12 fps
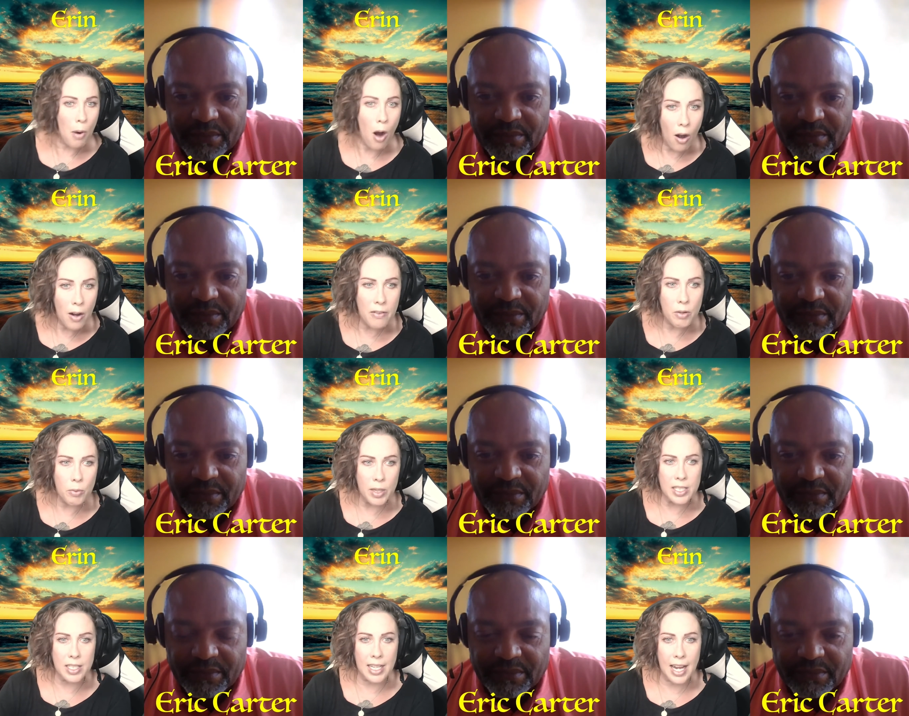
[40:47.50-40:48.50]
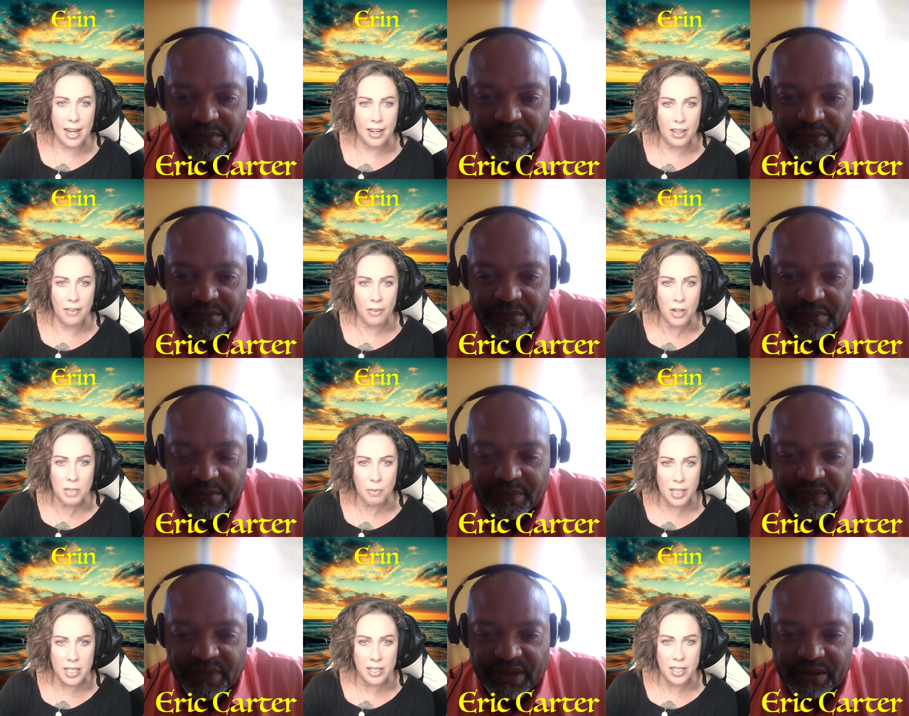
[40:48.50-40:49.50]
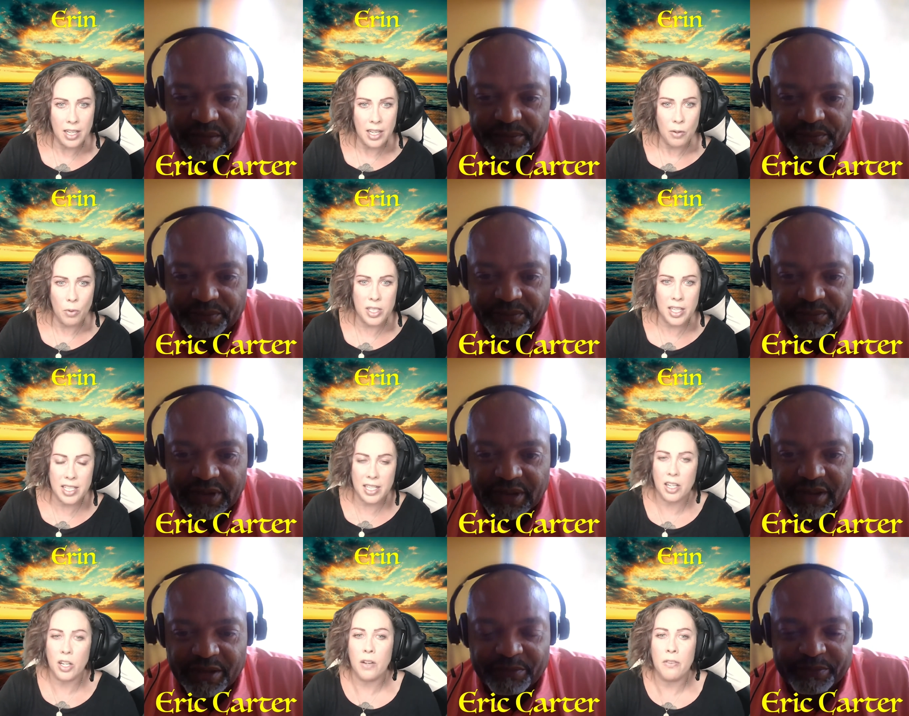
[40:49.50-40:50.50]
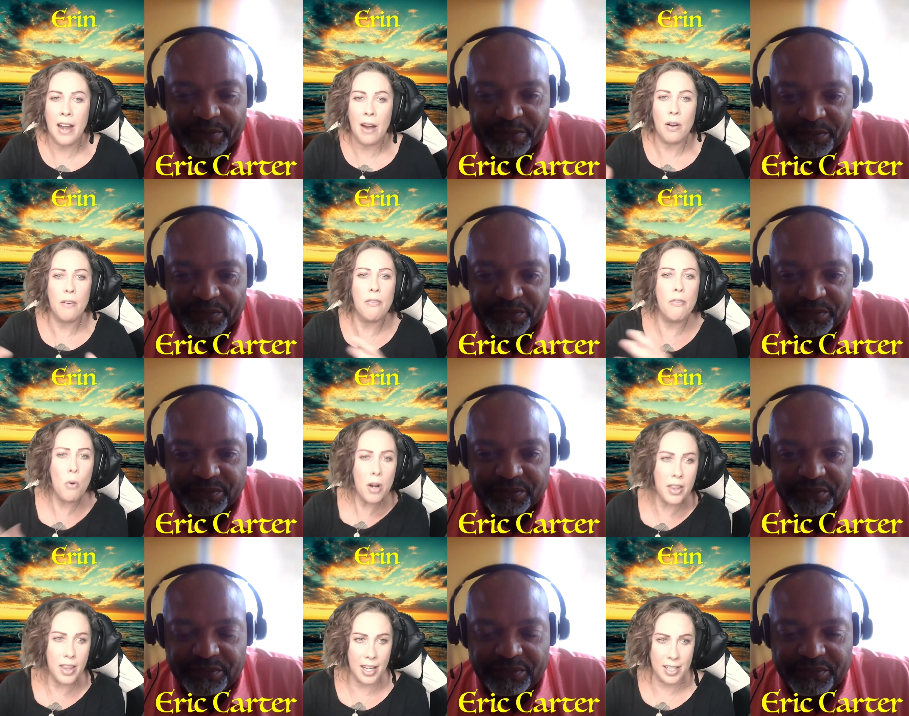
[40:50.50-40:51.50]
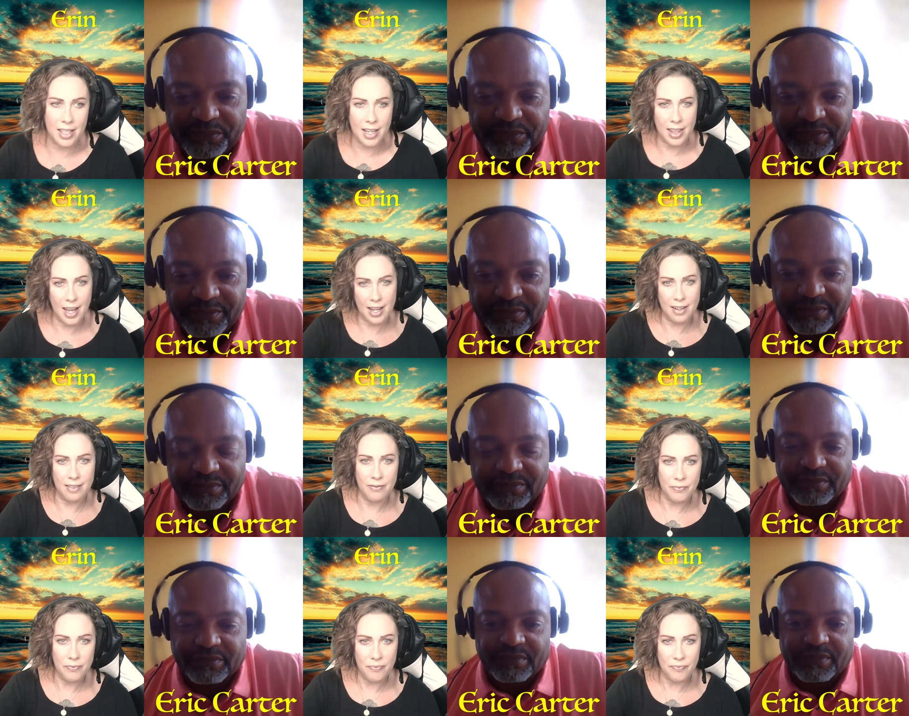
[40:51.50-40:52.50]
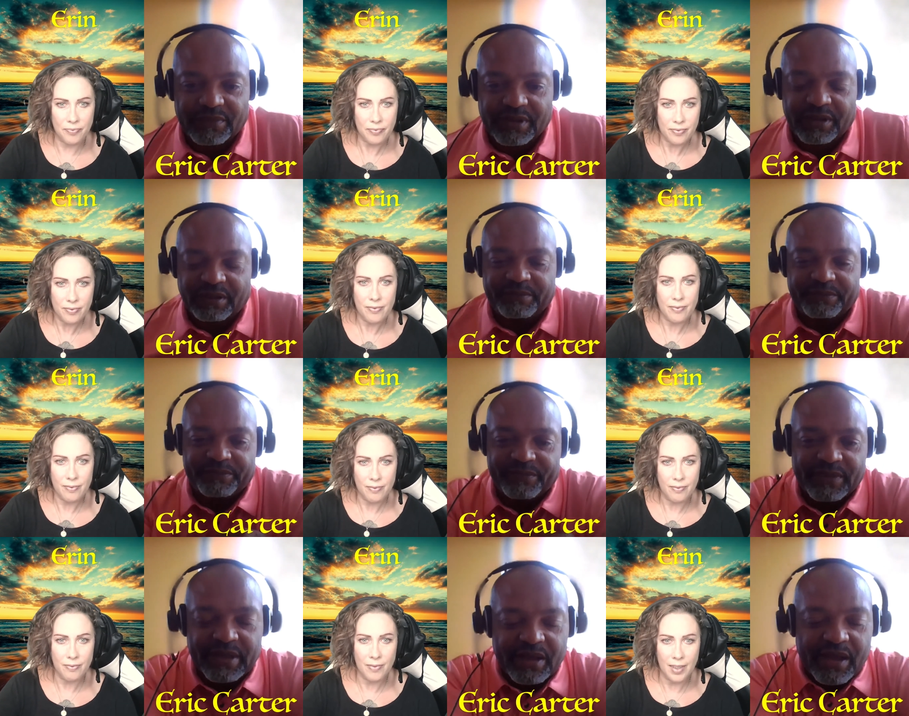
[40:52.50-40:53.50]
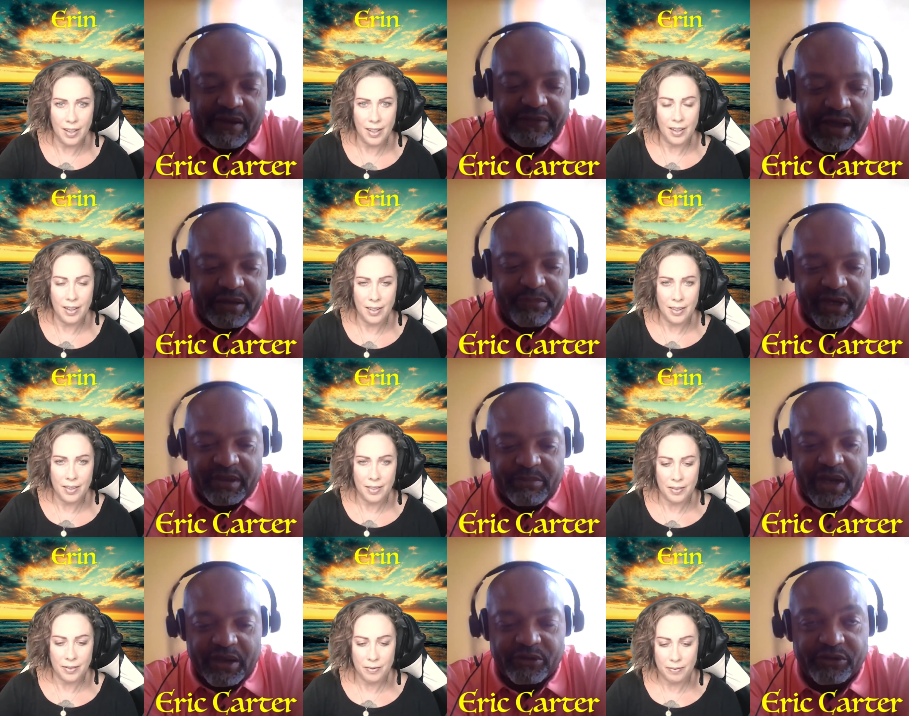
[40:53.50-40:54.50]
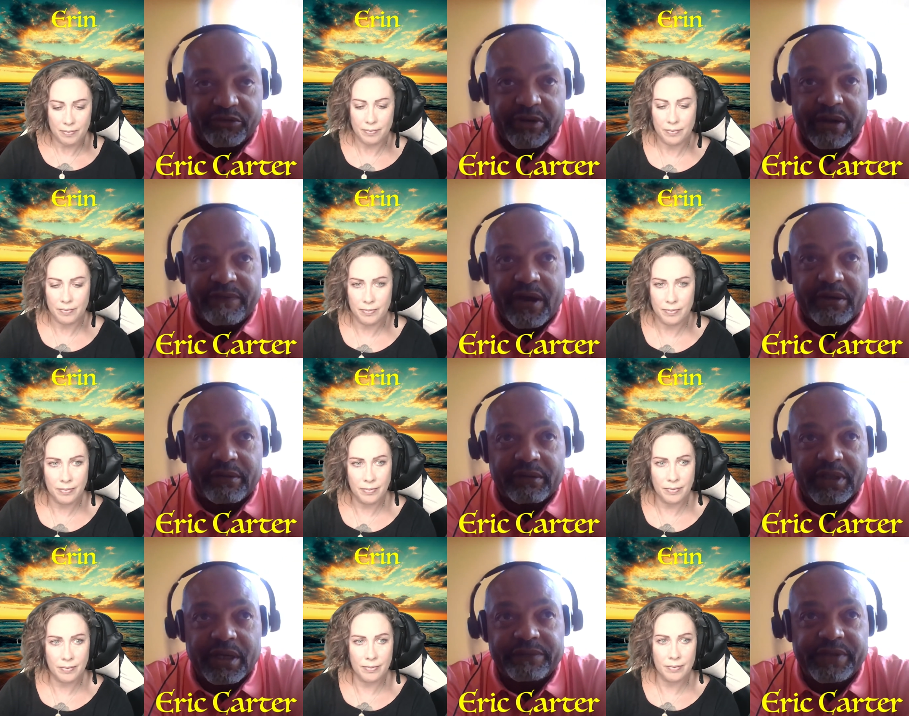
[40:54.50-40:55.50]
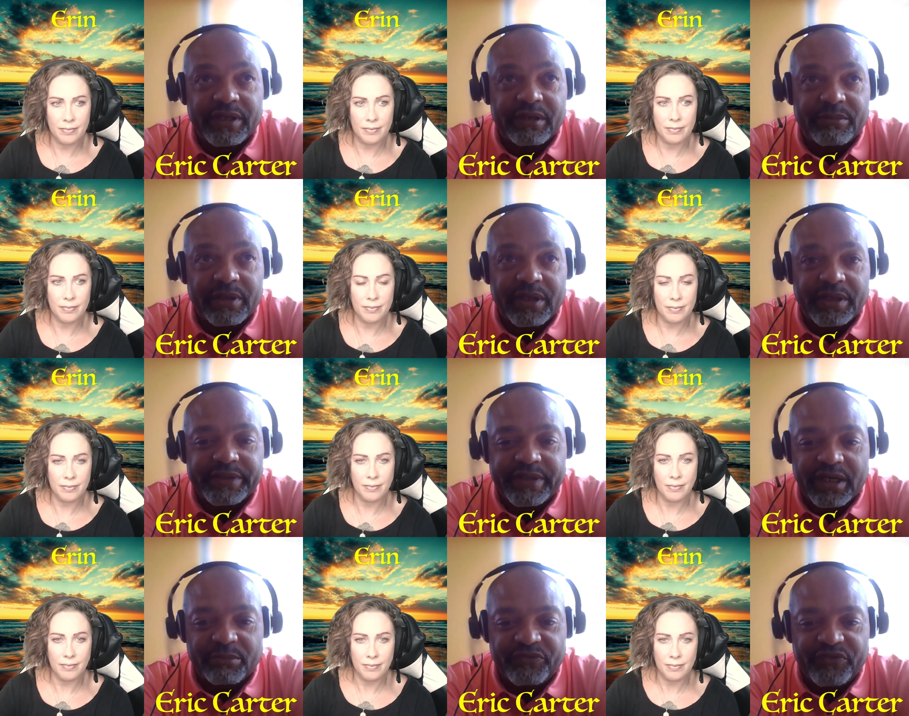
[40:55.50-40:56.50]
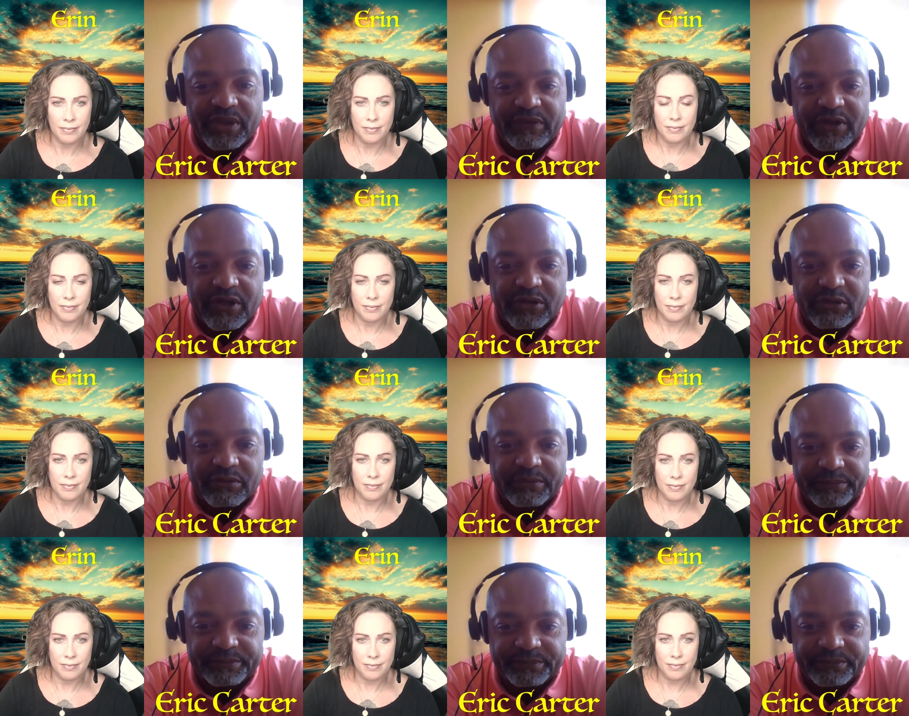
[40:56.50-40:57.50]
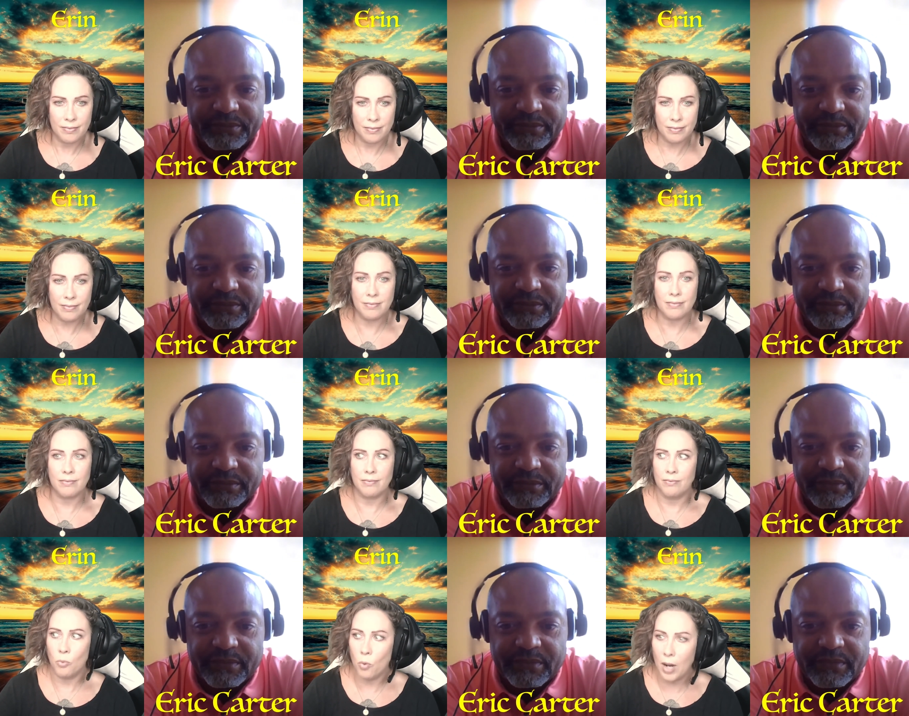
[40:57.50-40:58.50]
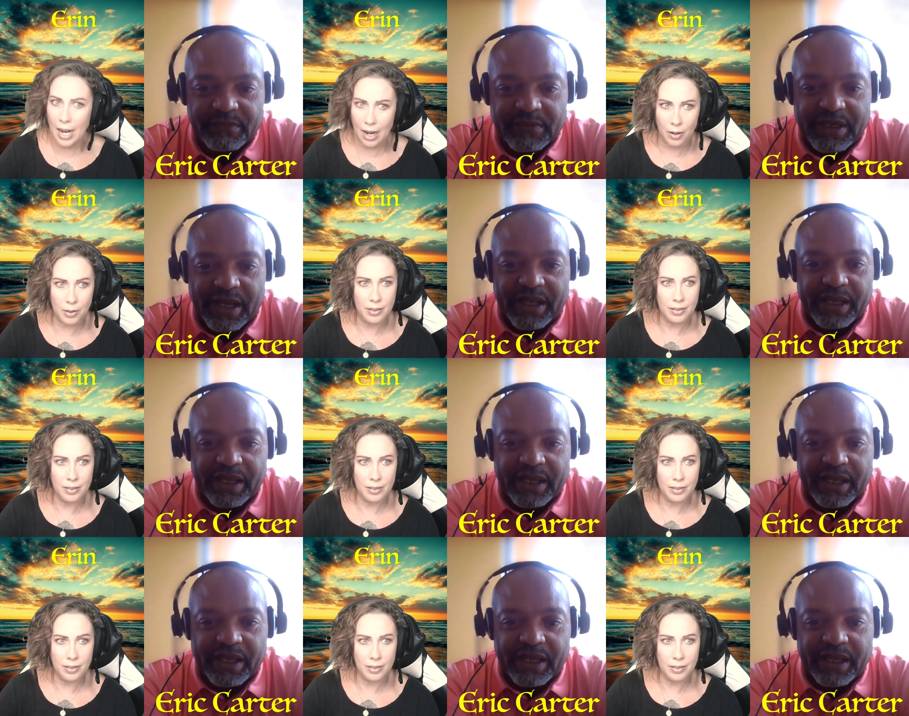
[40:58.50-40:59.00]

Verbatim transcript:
Speaker 1: part of the reason he had it in the first place, was because he could have yep. now afford things like that.
Speaker 2: Yep, I've got a buddy of mine whose grandfather left him a tub full of gold.
Speaker 1: Hmm. Wow.